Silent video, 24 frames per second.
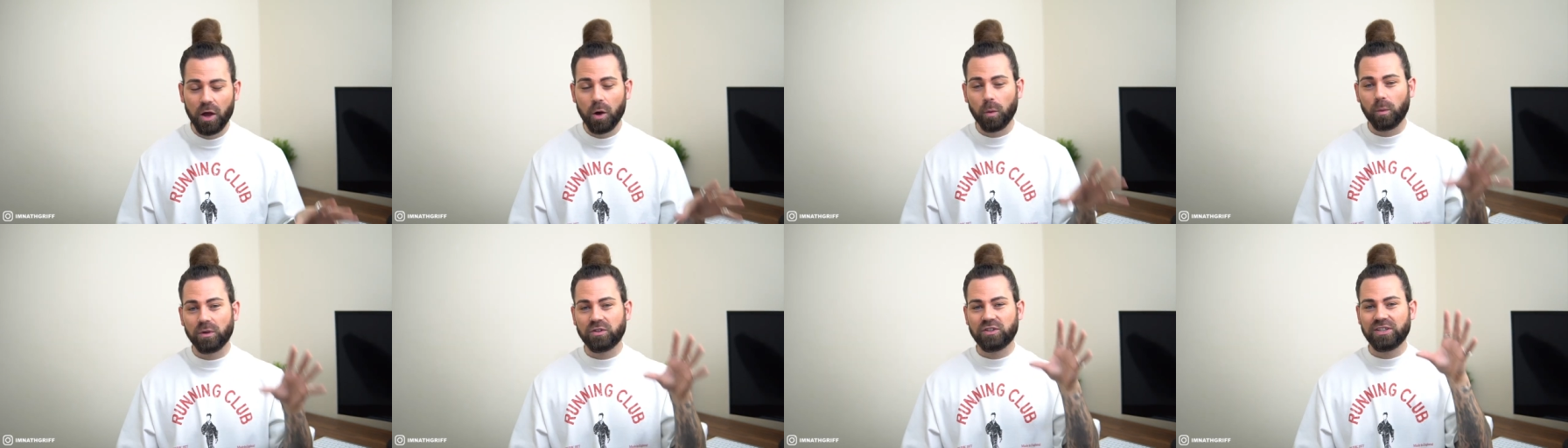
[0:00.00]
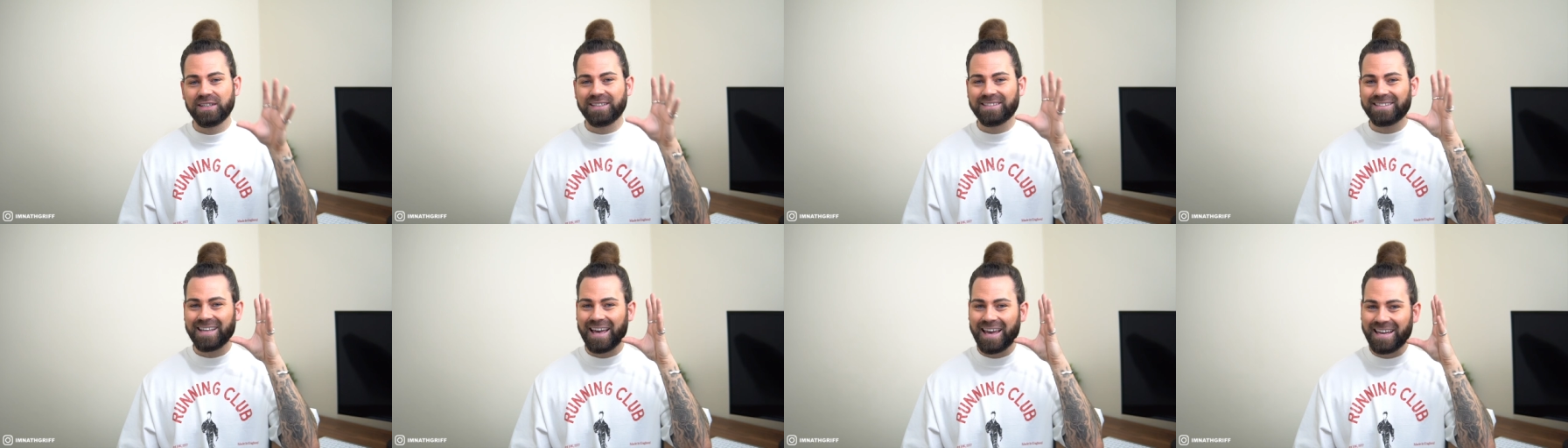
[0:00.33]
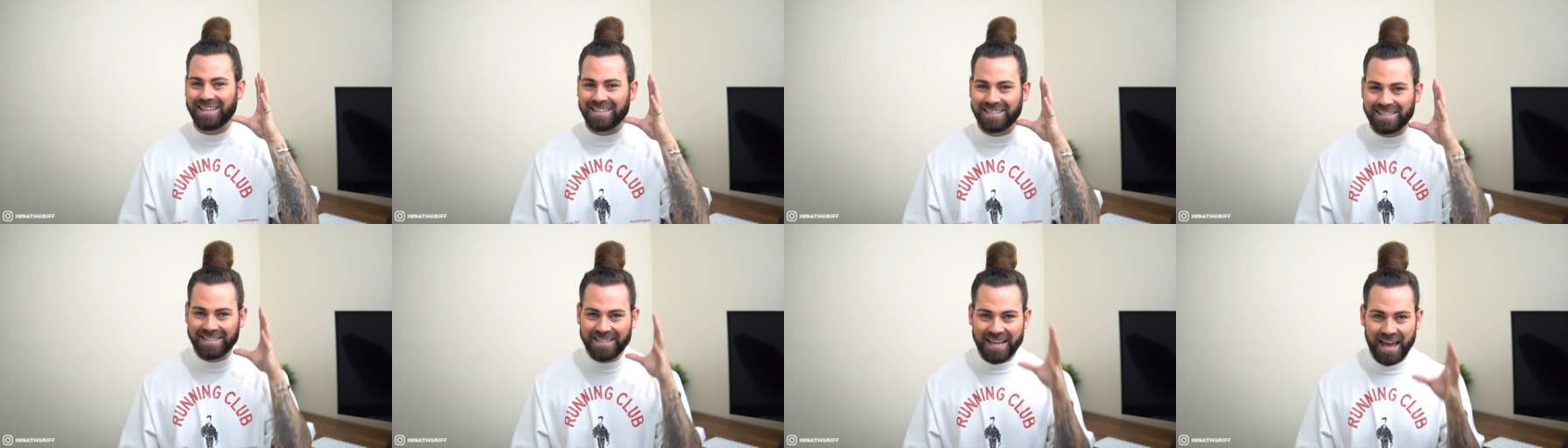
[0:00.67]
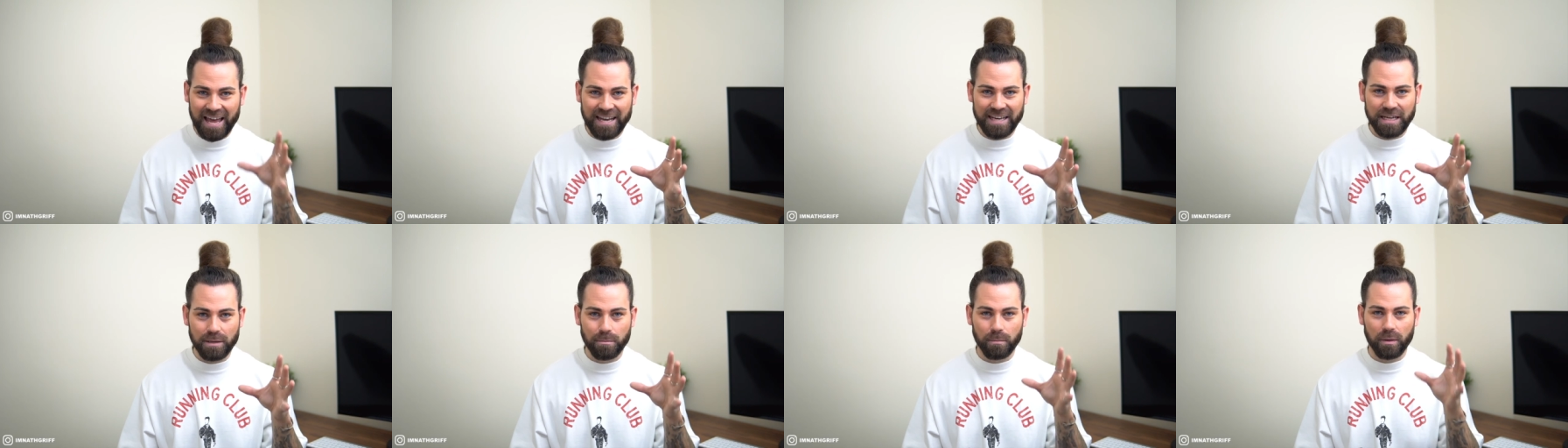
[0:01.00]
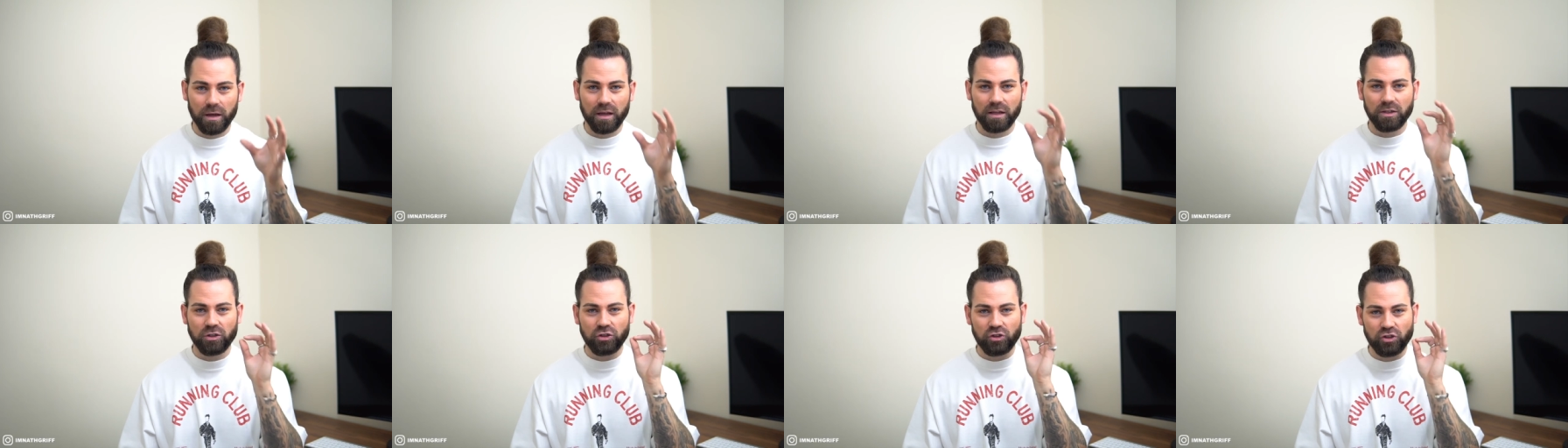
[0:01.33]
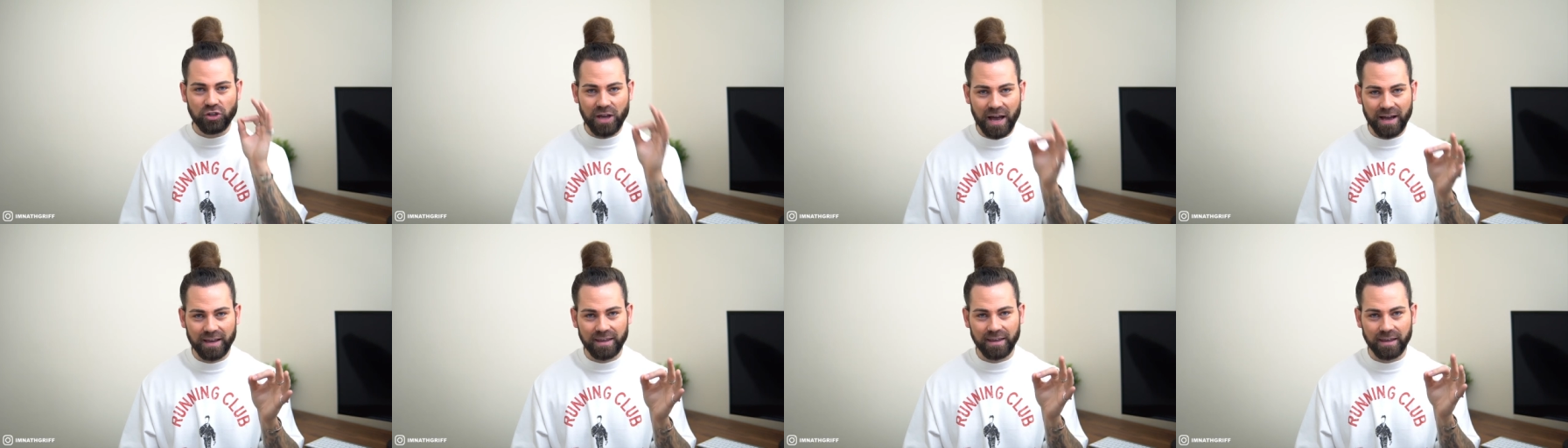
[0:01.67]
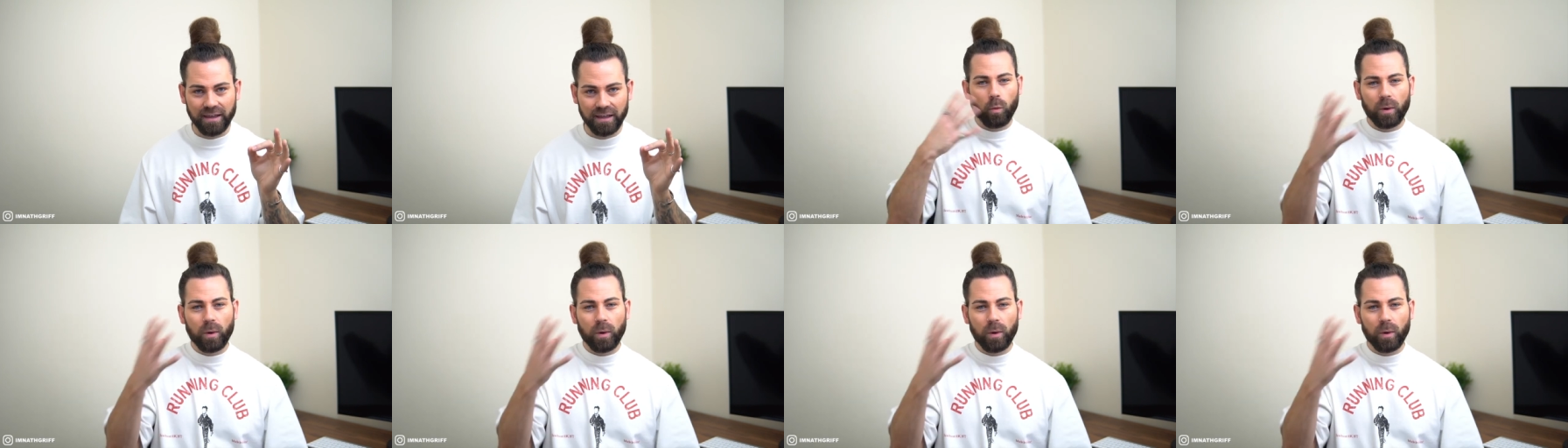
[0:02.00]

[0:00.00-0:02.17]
which is a denim jacket.